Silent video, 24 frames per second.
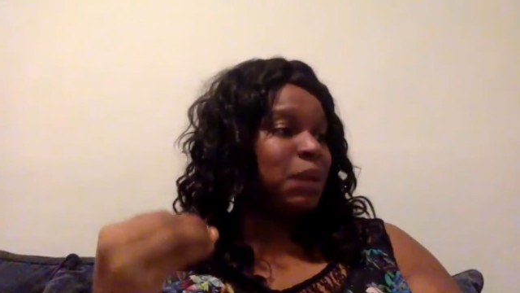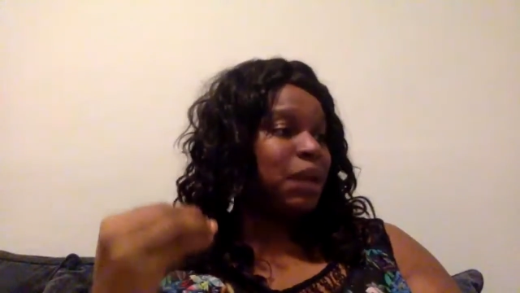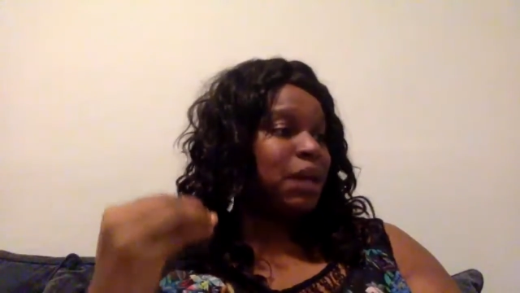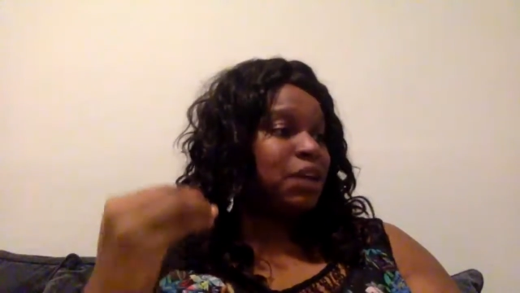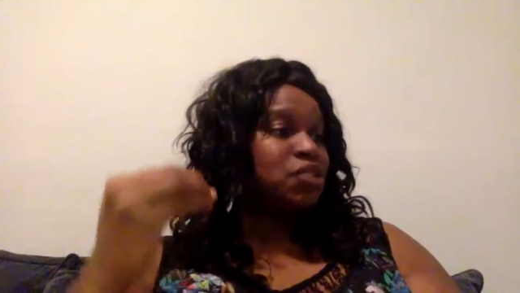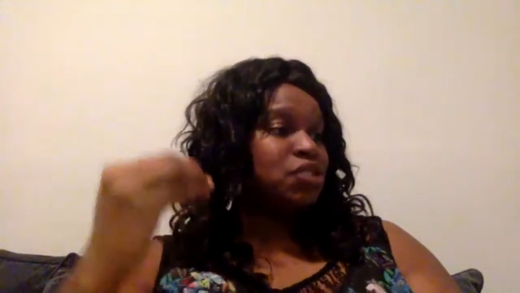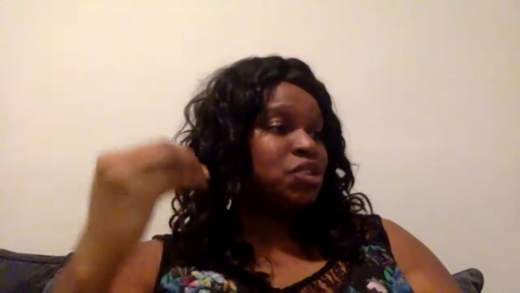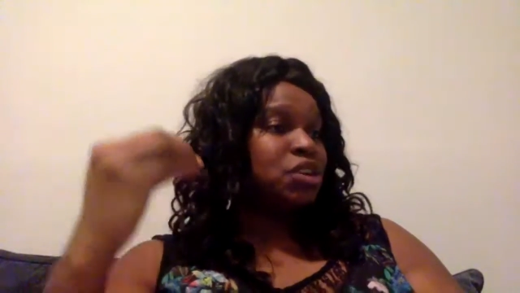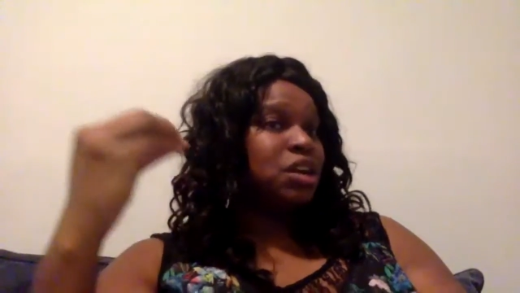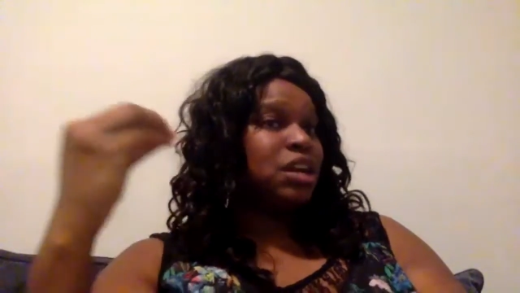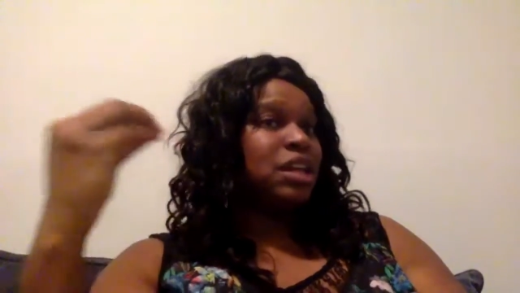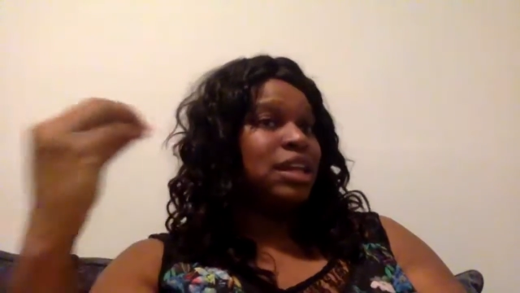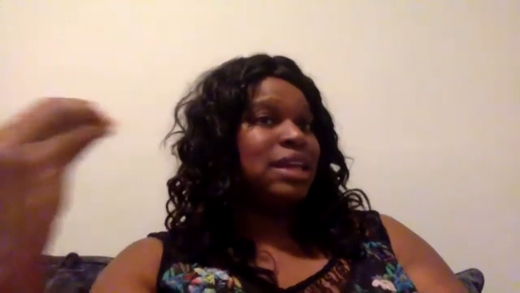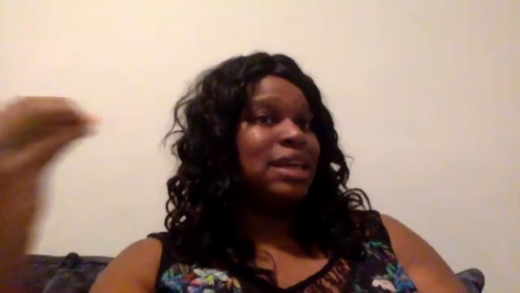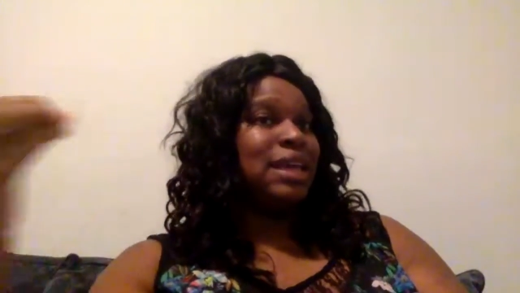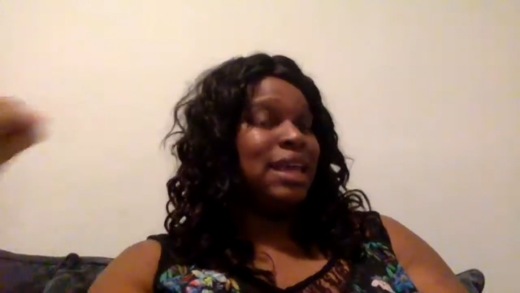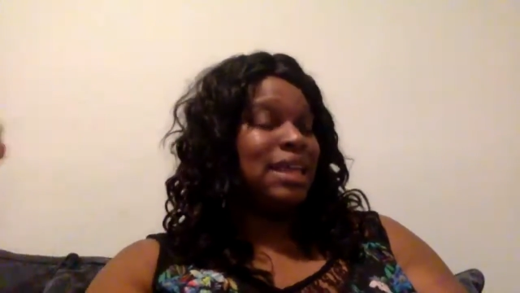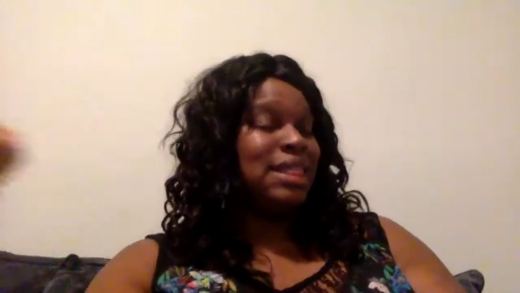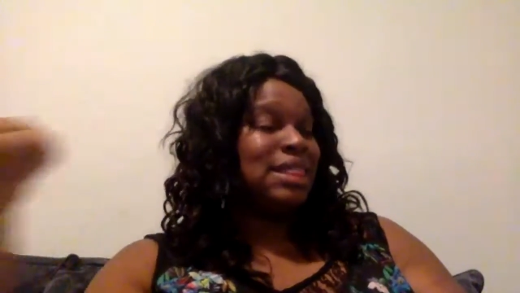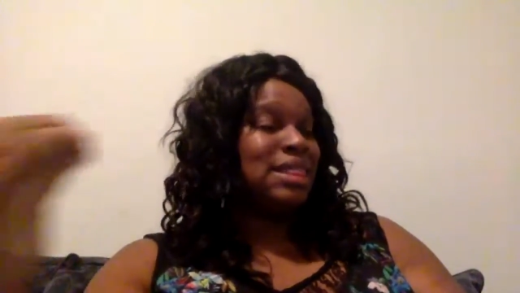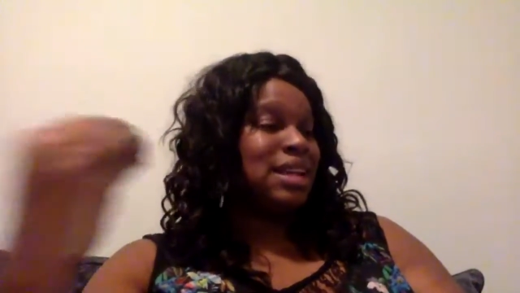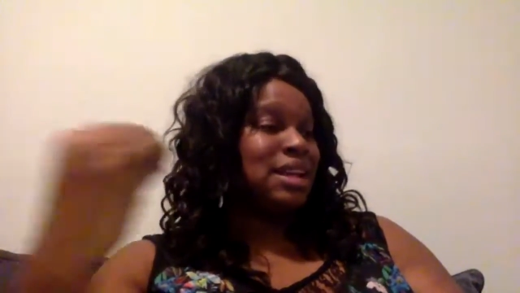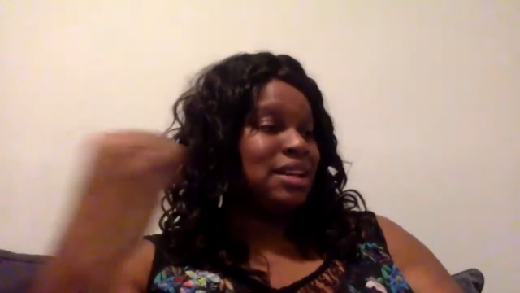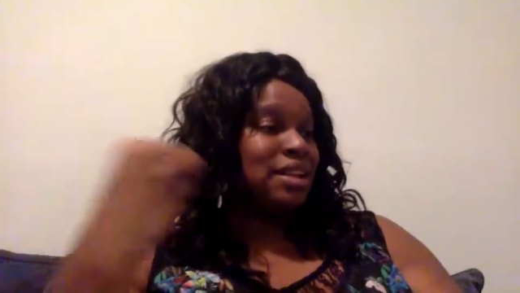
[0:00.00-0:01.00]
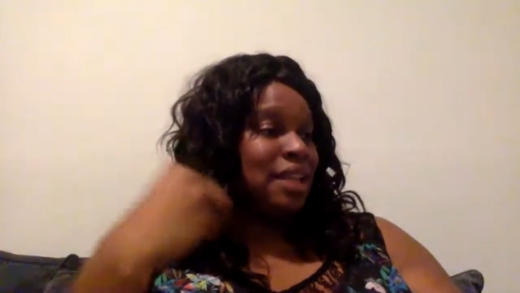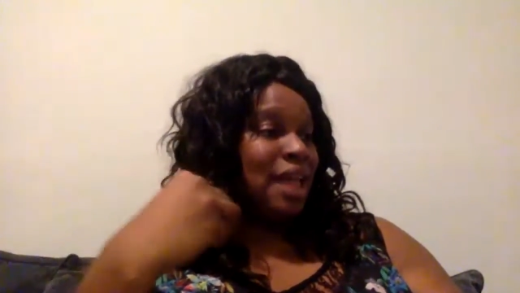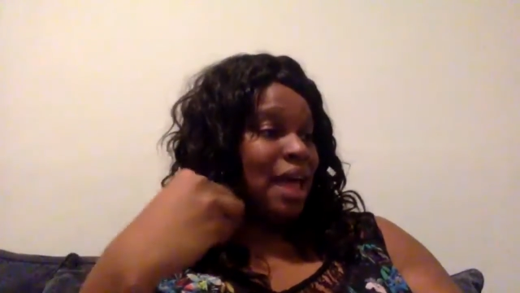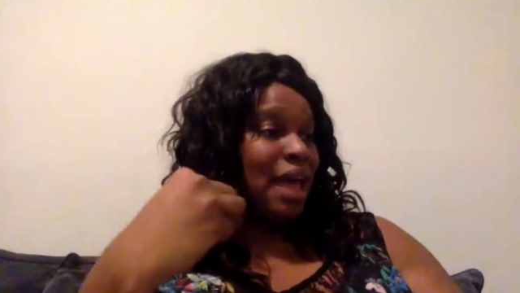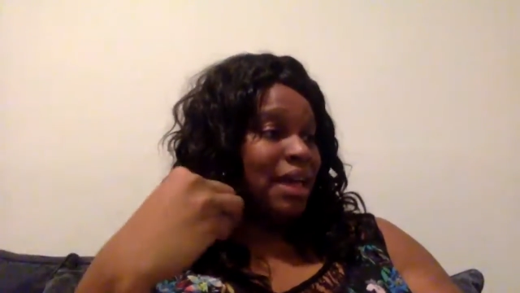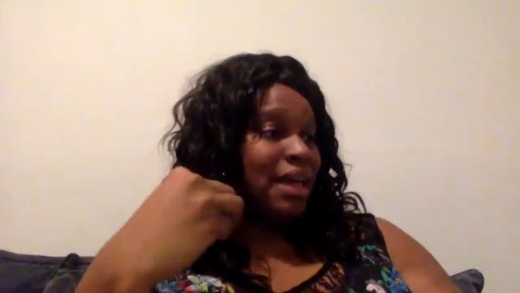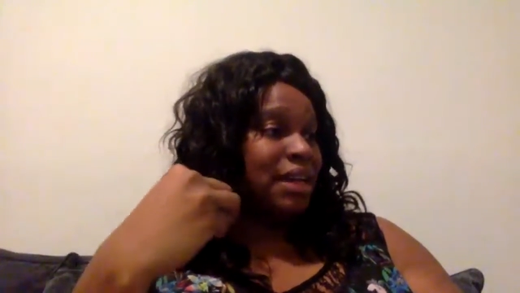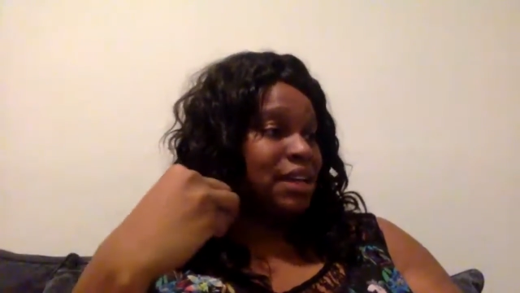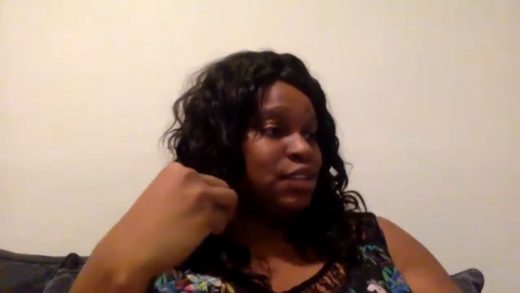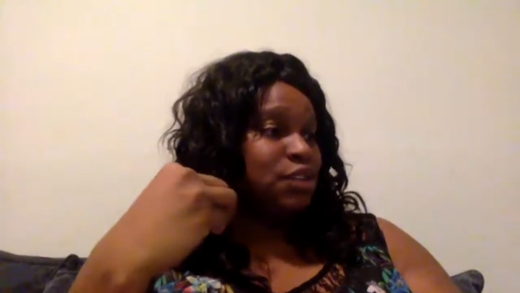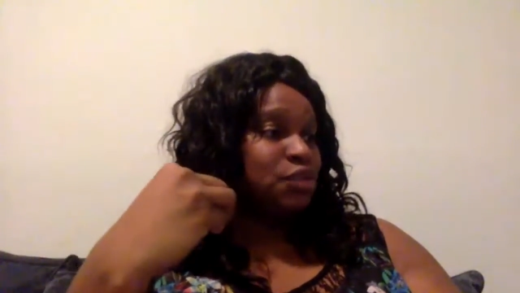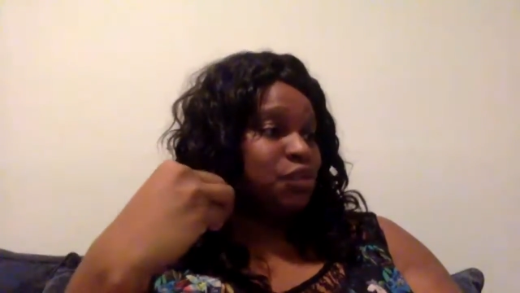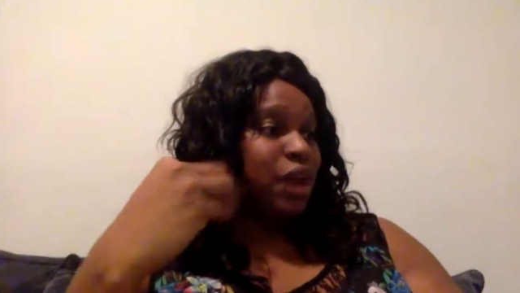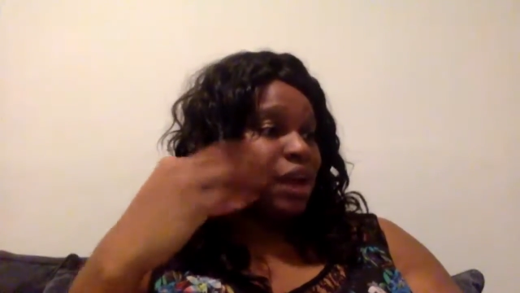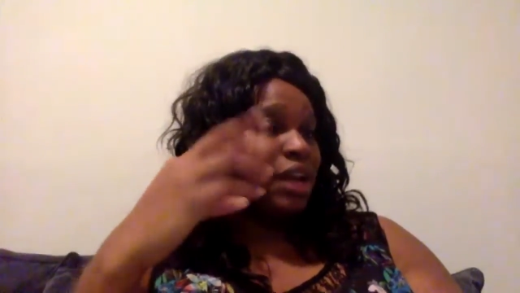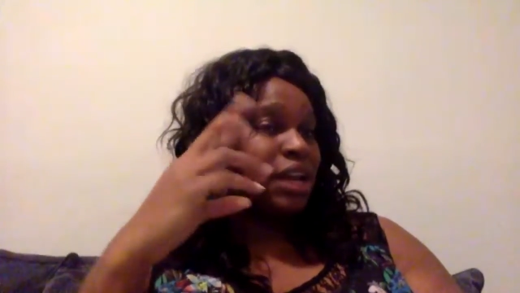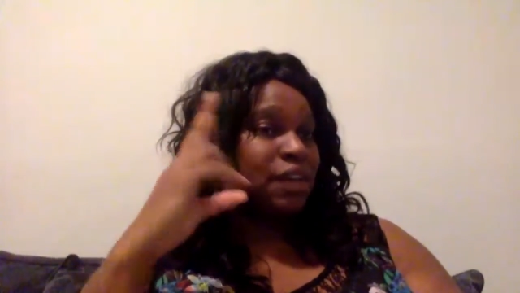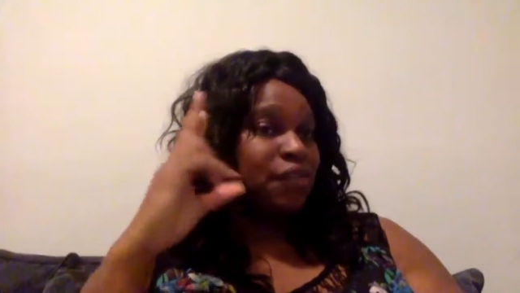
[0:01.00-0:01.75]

because you're going to get clients, right?